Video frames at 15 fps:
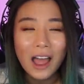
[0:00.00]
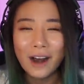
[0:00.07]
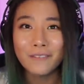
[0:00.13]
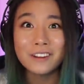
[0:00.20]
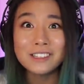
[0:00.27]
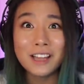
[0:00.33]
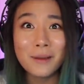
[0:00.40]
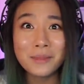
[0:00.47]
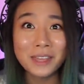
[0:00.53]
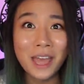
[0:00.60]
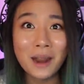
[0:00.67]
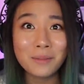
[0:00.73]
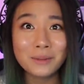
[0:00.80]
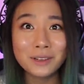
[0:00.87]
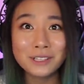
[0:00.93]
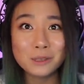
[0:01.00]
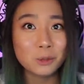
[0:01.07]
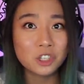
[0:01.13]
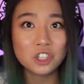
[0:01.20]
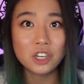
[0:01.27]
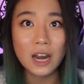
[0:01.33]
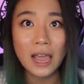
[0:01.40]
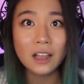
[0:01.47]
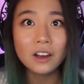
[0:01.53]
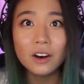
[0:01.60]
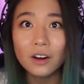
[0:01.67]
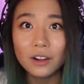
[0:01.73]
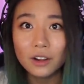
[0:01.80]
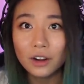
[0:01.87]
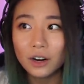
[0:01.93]
every time the camera switched an
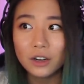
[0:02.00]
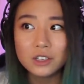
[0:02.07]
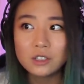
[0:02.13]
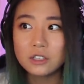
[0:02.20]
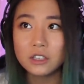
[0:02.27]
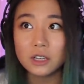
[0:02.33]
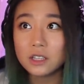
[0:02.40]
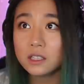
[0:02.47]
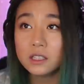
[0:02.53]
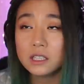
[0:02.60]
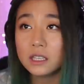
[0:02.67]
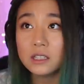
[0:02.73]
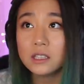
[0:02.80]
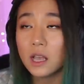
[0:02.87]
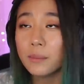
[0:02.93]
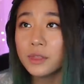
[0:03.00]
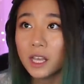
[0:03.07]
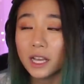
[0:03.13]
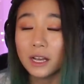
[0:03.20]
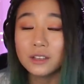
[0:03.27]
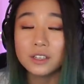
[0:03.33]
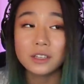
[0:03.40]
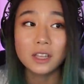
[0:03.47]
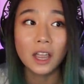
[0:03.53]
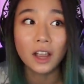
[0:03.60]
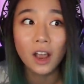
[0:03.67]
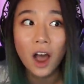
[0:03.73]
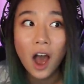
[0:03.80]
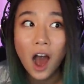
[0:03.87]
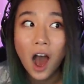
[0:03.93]
angle or did something, I was just
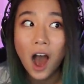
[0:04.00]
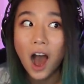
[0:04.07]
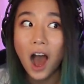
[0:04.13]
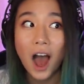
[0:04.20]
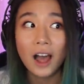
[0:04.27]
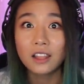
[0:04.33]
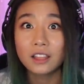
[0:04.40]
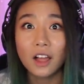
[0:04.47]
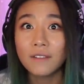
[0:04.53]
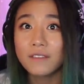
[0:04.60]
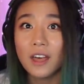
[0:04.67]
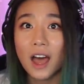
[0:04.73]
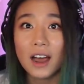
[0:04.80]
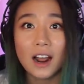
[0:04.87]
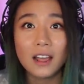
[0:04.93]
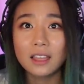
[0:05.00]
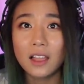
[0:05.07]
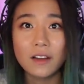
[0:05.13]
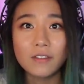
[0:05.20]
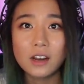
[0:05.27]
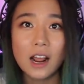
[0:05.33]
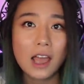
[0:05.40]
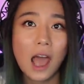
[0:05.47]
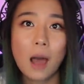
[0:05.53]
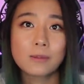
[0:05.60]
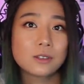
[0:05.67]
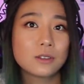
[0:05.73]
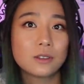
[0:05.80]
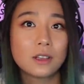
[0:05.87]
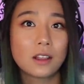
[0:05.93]
like, I love that. I love it. I
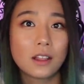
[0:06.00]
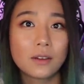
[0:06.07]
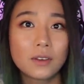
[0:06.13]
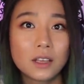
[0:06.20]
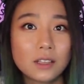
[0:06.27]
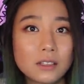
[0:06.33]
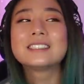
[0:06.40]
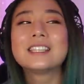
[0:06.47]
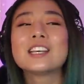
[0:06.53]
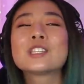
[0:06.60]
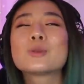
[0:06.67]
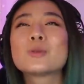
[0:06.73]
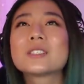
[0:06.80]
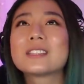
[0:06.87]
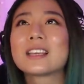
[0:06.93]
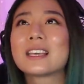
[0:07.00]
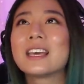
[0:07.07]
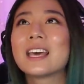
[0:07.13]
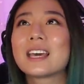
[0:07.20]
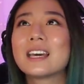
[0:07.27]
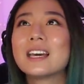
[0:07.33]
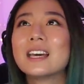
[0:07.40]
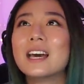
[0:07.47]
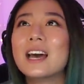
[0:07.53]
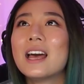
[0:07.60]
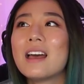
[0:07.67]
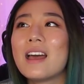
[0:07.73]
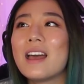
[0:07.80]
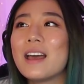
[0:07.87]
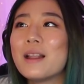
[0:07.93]
absolutely love it. This was the kick
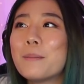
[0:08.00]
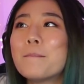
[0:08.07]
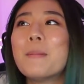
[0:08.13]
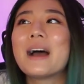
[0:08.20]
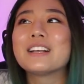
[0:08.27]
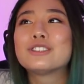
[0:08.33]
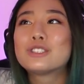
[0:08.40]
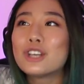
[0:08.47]
in my